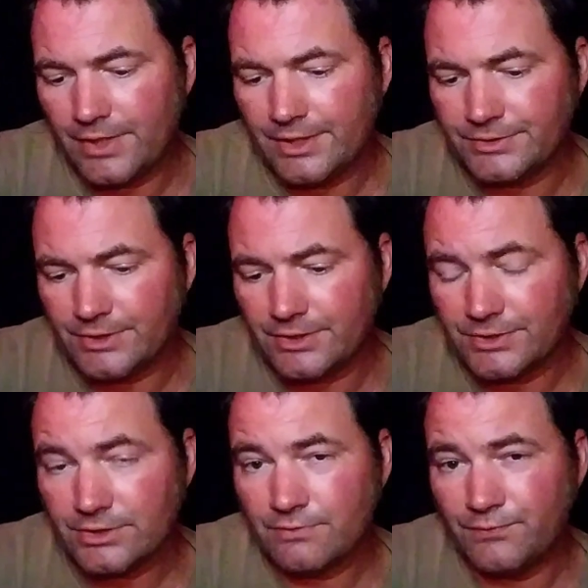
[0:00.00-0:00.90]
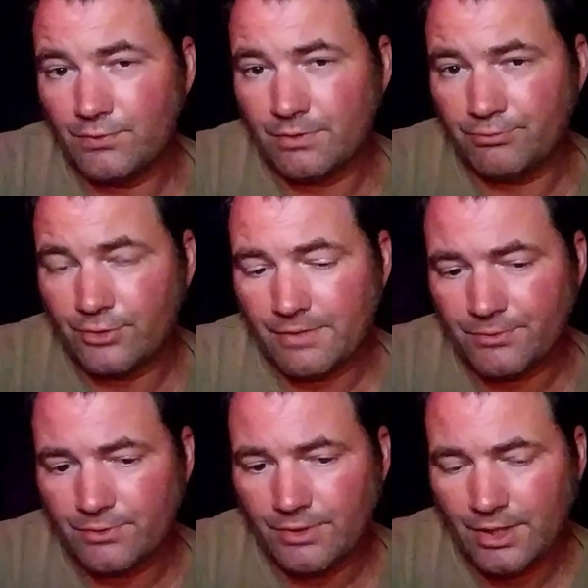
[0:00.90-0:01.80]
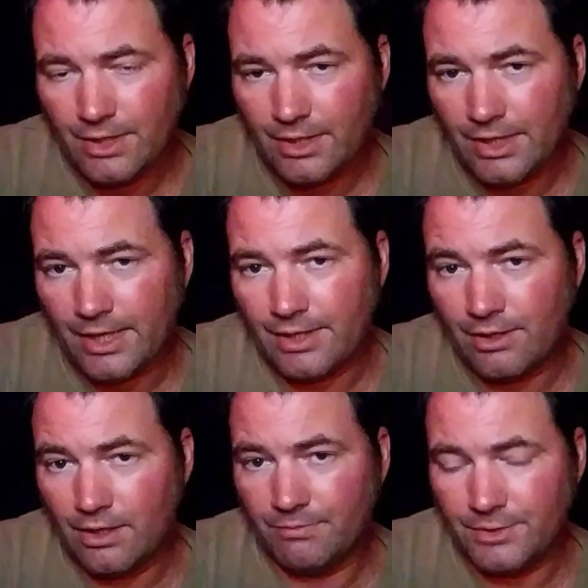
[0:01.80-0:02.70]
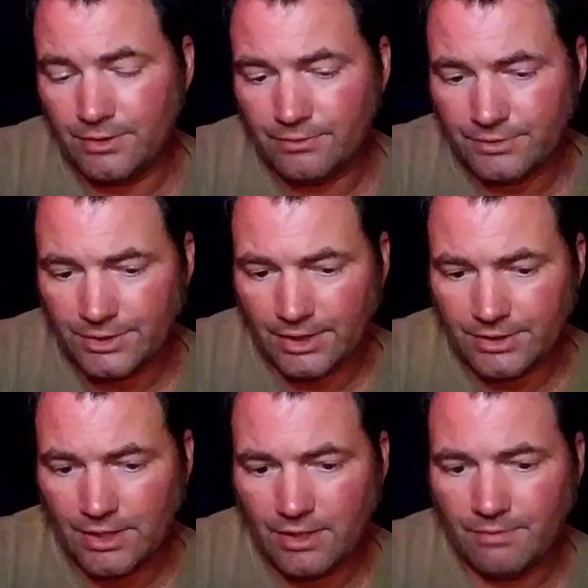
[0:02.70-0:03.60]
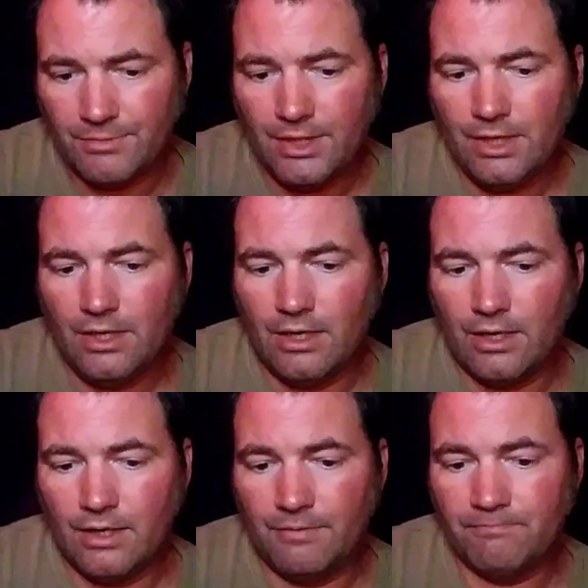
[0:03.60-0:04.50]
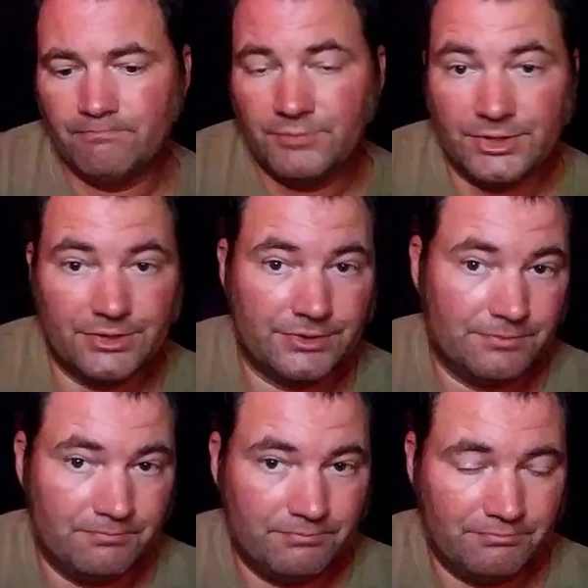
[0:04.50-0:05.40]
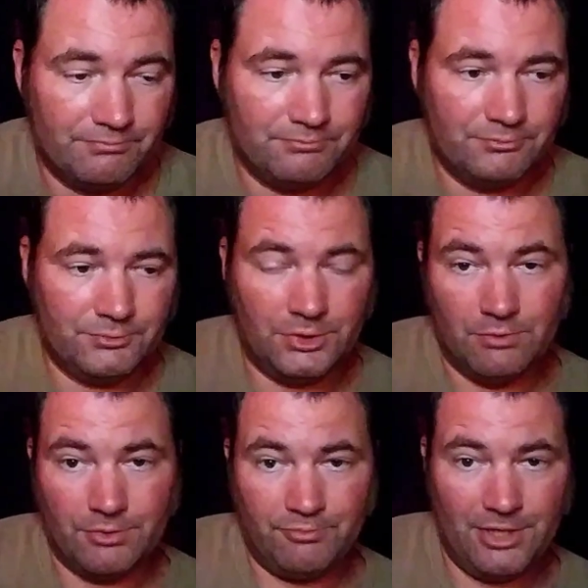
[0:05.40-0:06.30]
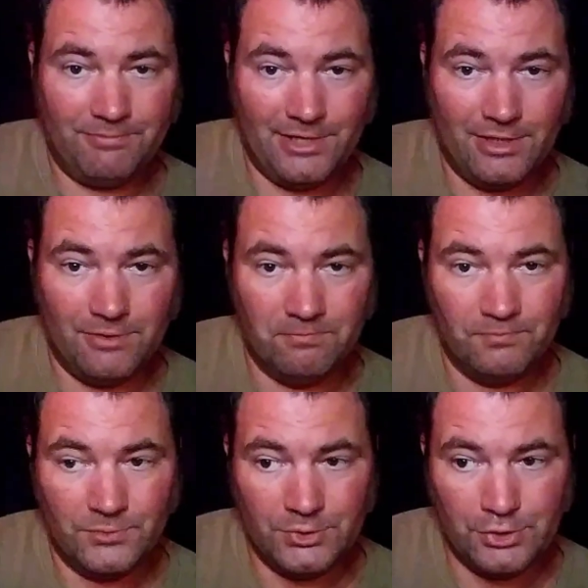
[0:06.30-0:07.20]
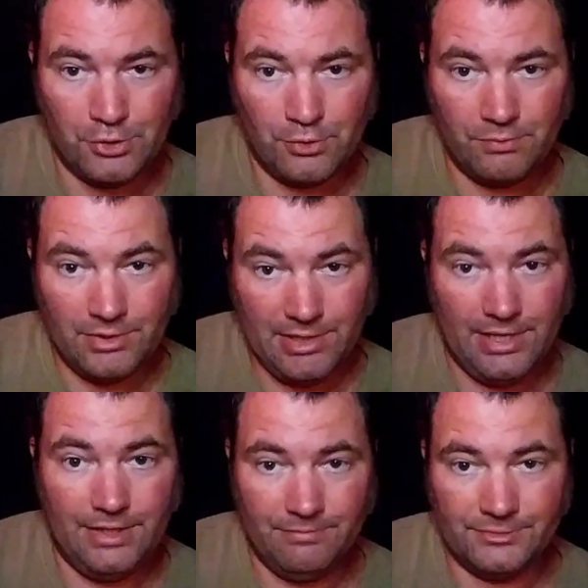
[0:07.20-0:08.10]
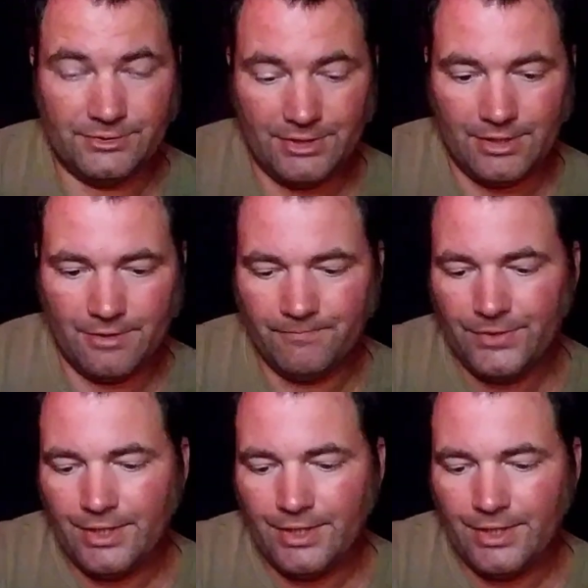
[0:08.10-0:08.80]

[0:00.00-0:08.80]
That is Central Florida Prepper at hotmail.com, because, you know, with PayPal, your name's there.